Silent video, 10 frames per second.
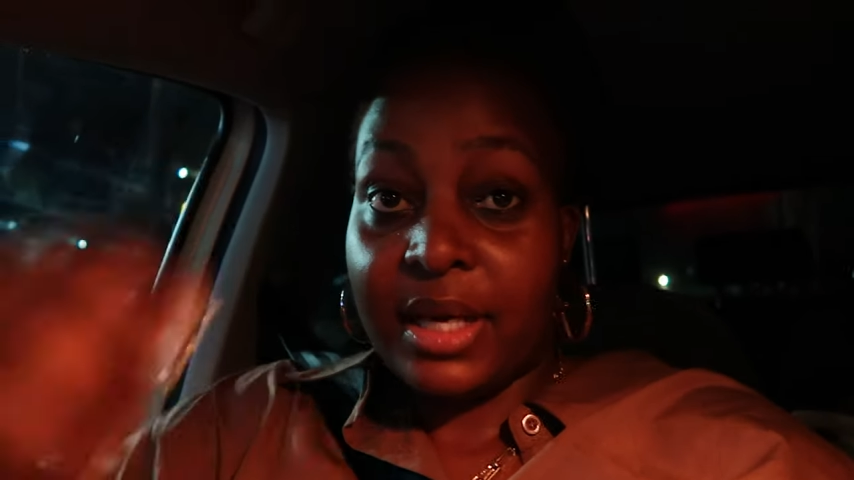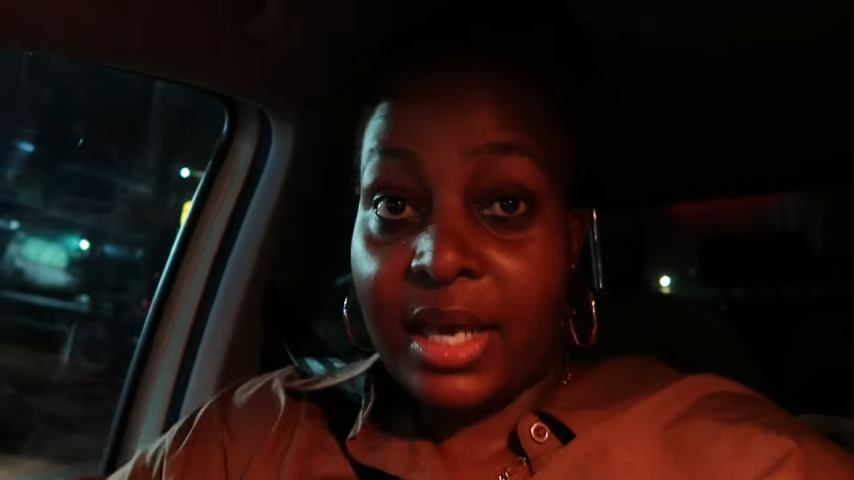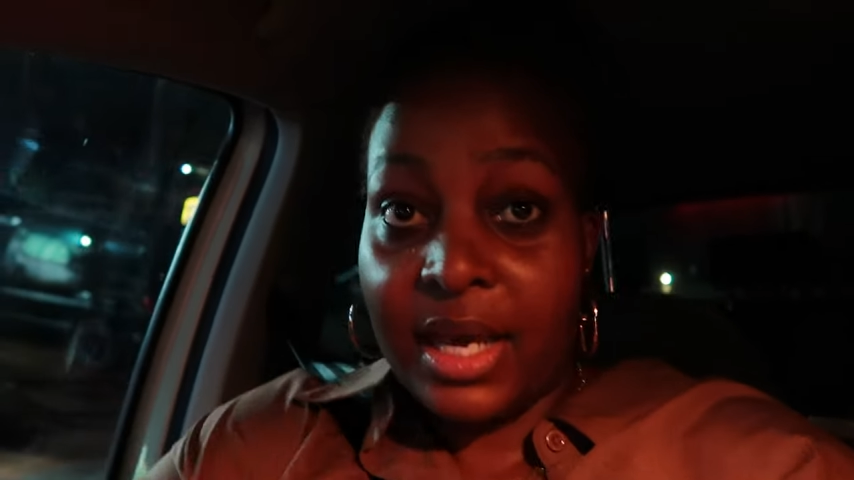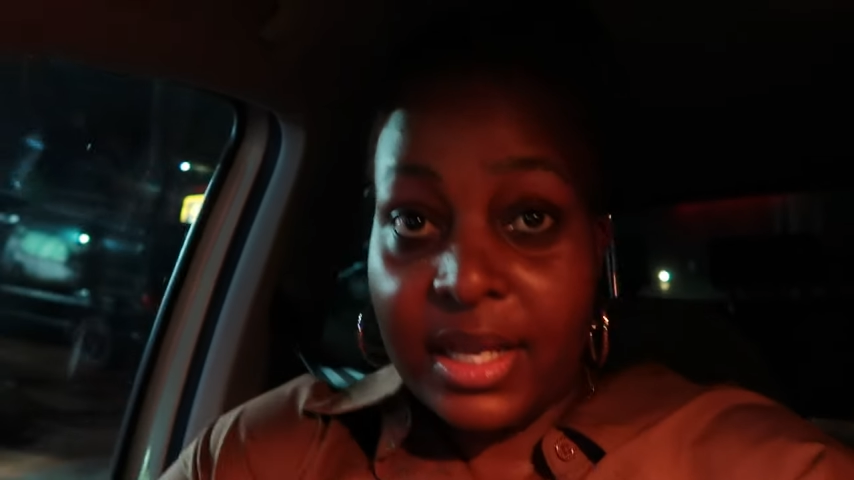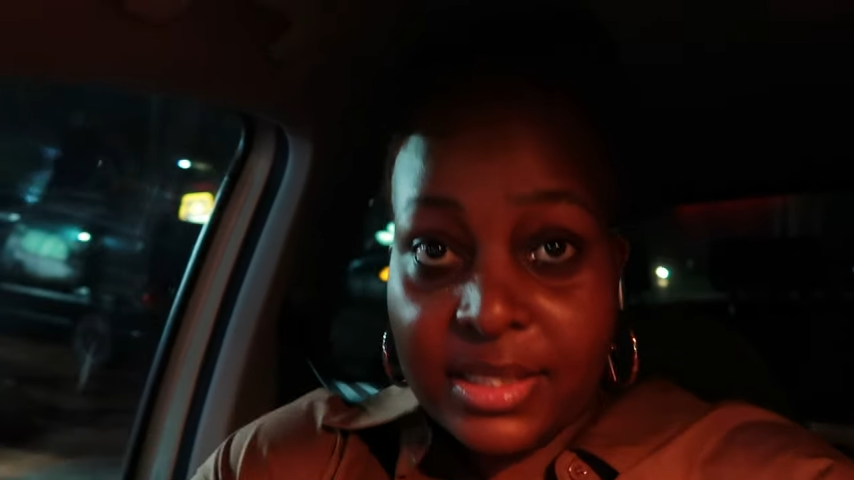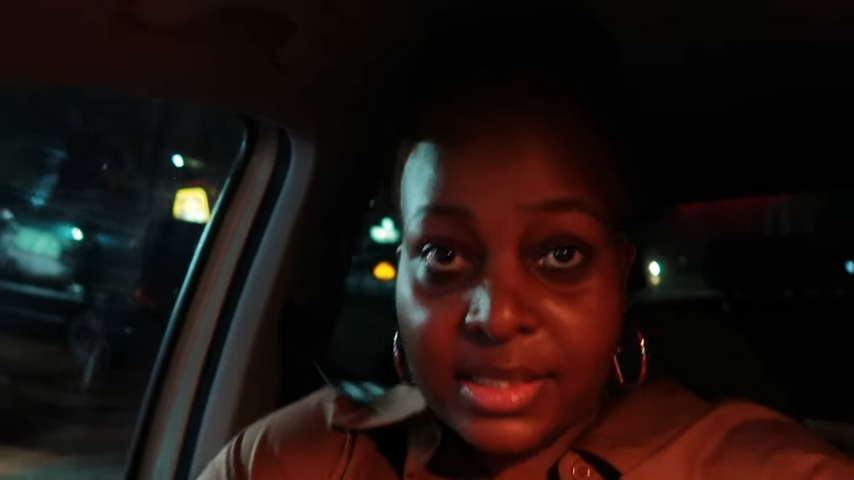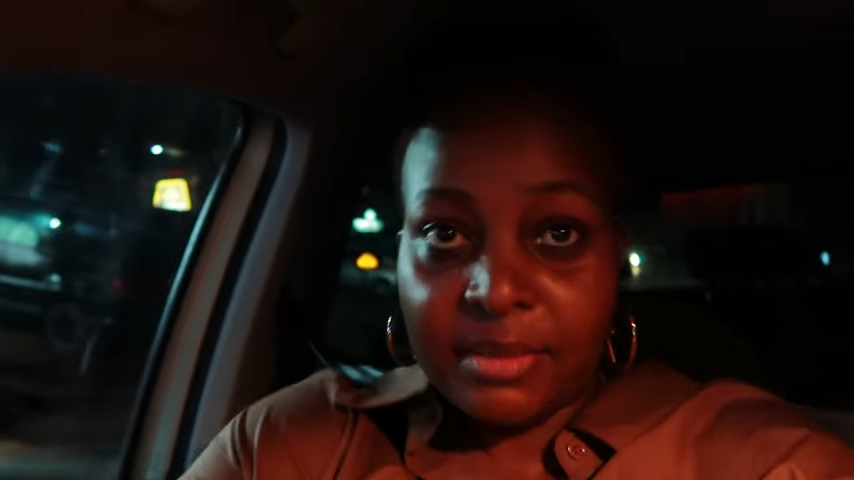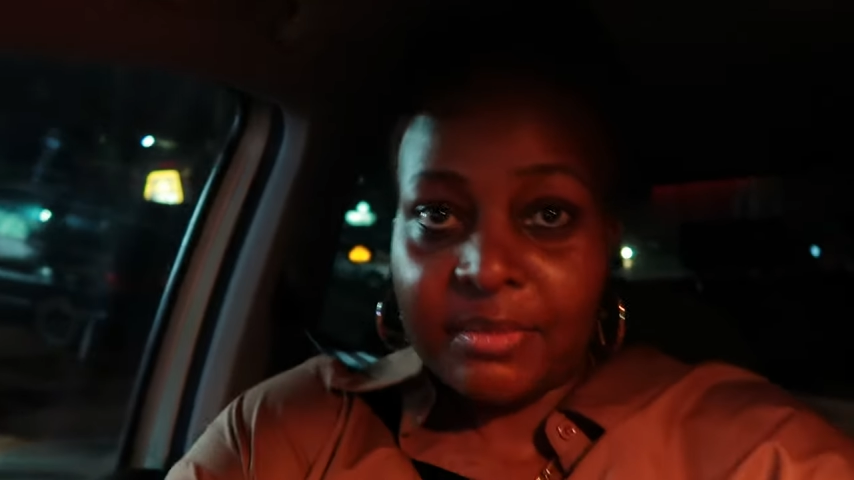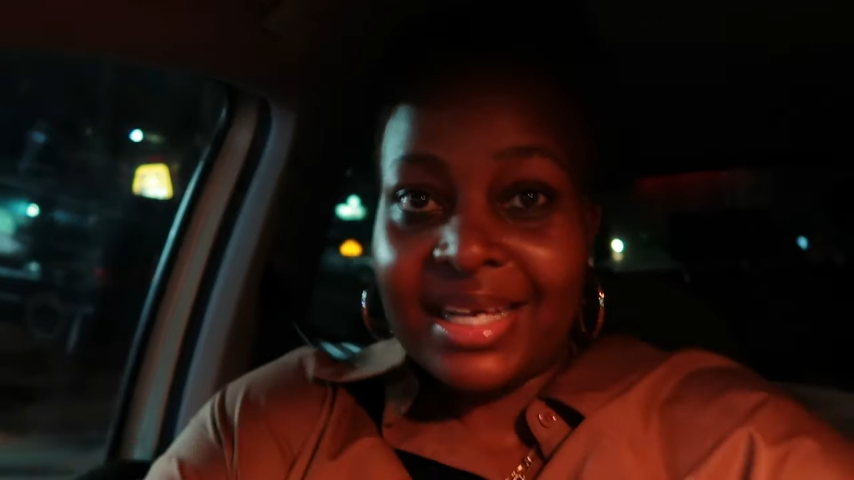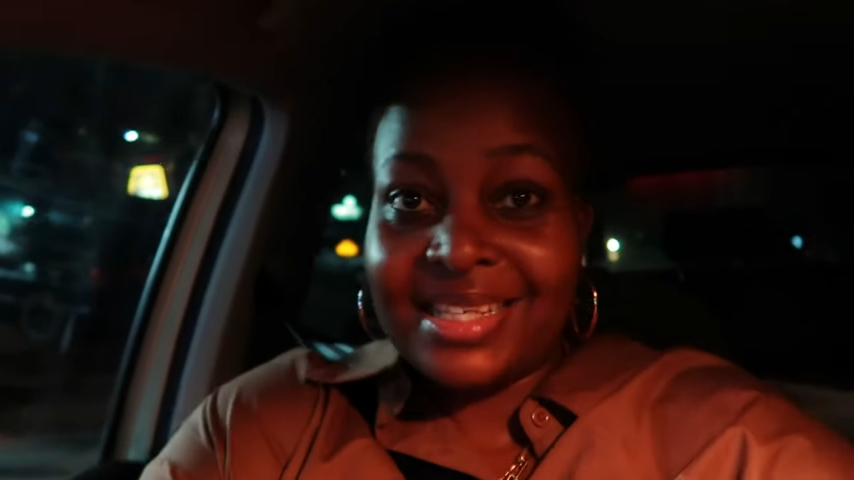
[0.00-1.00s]
I had
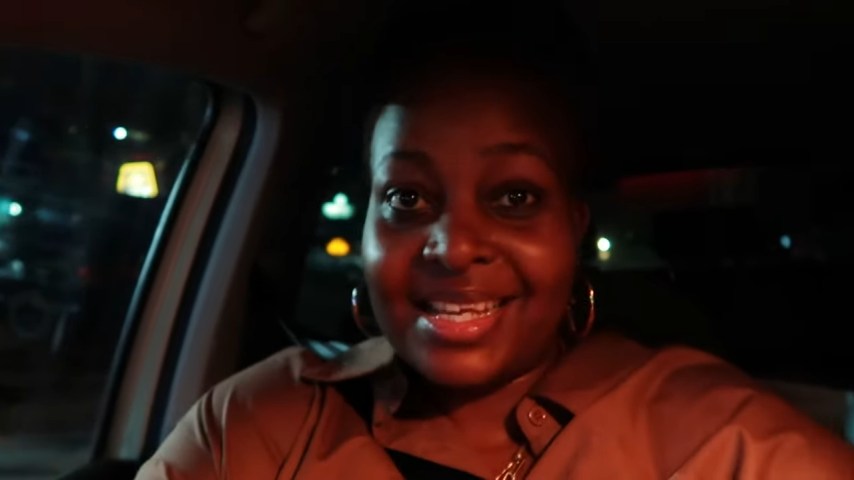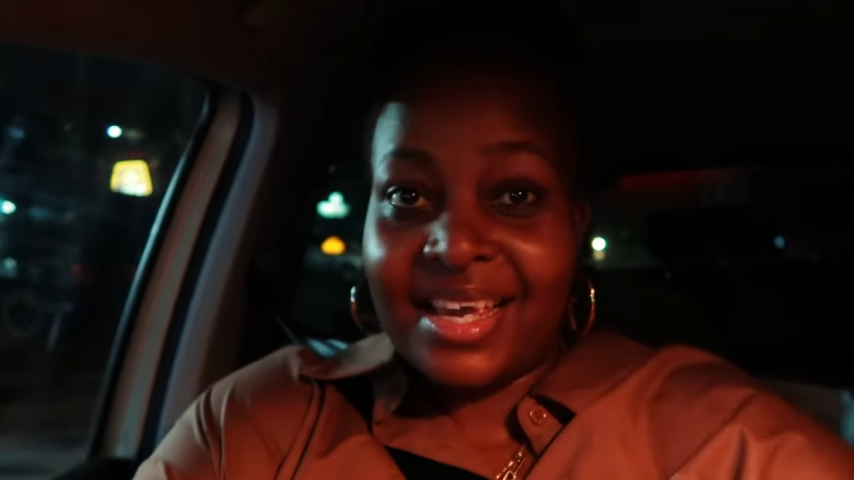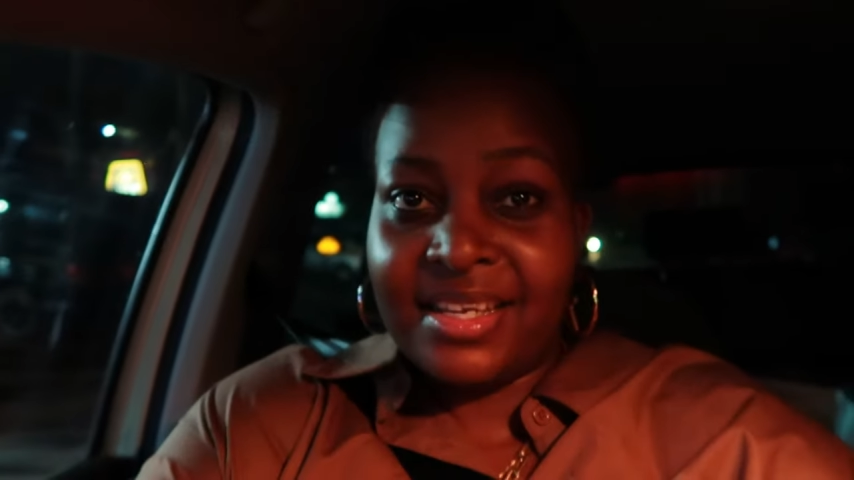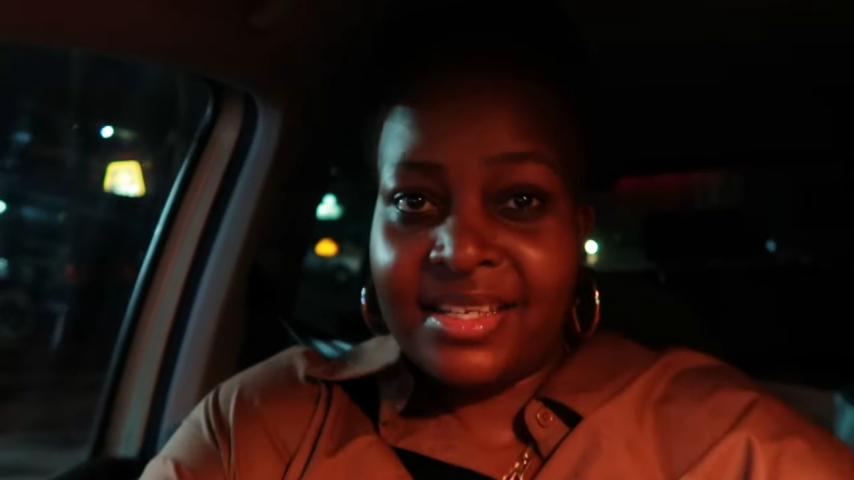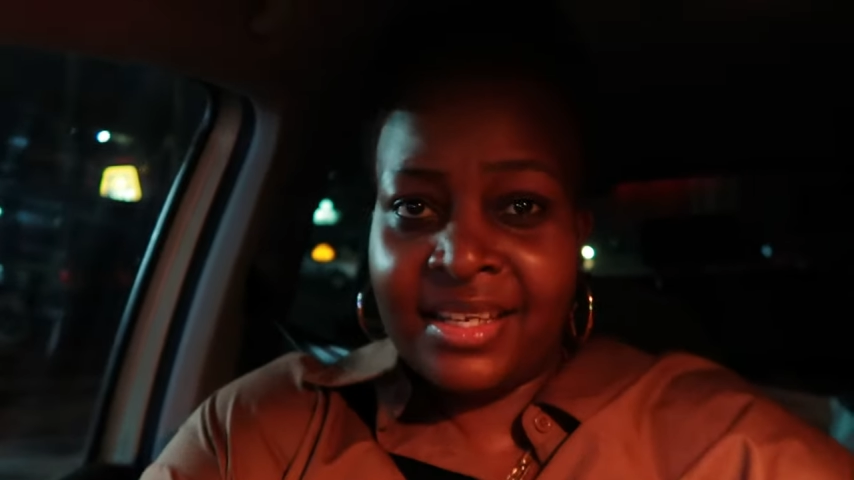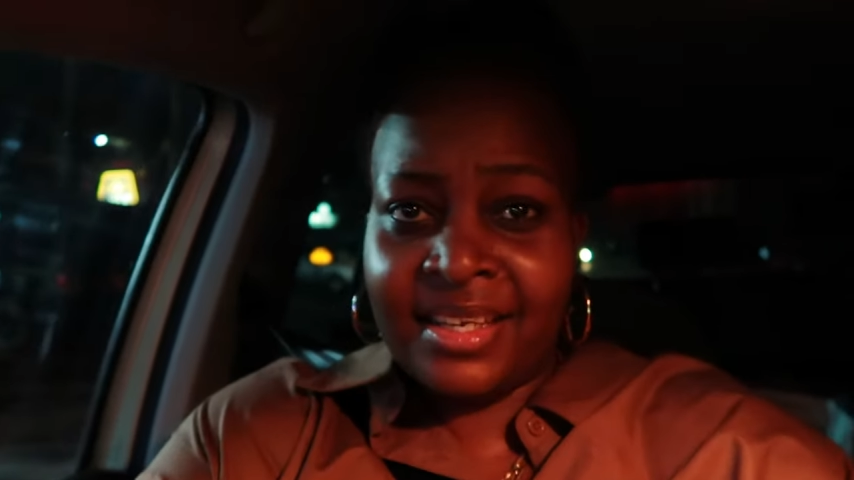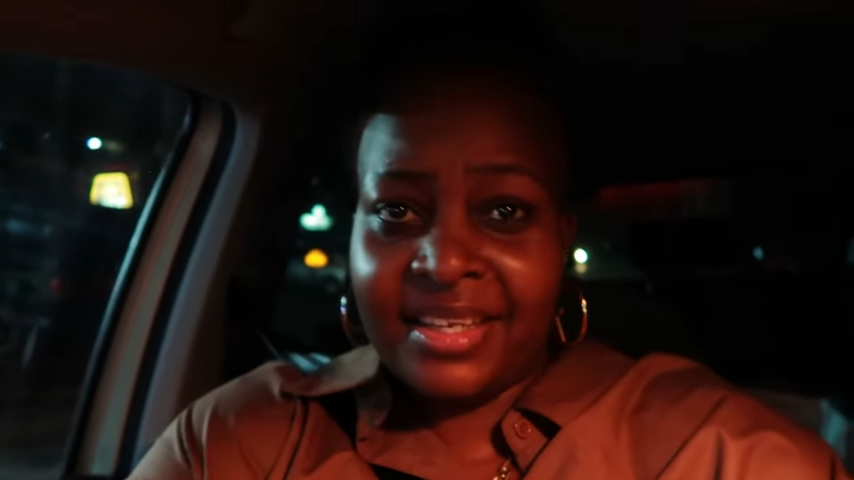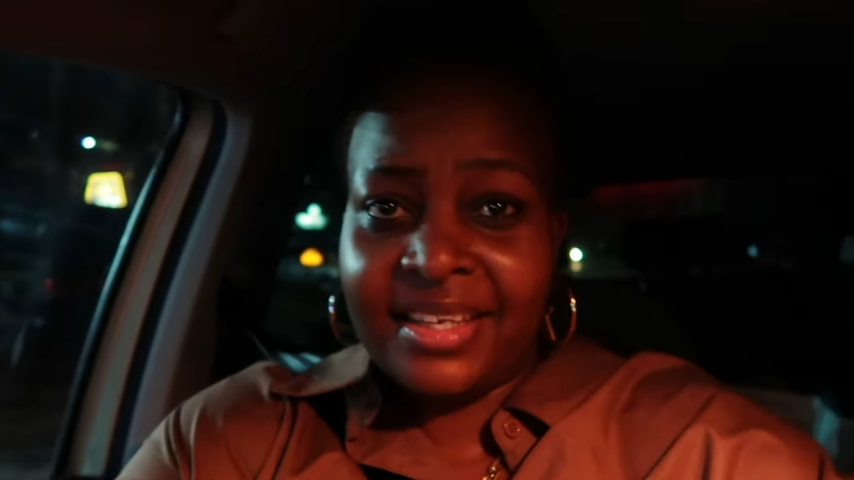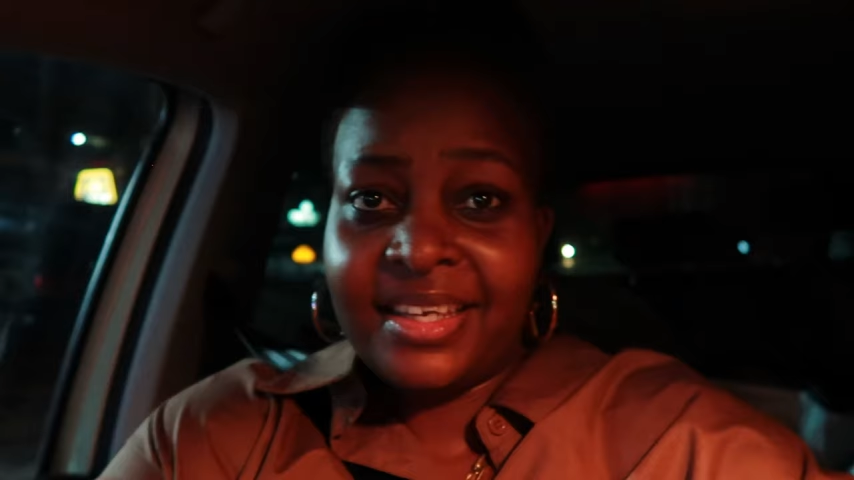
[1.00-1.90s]
some anxiety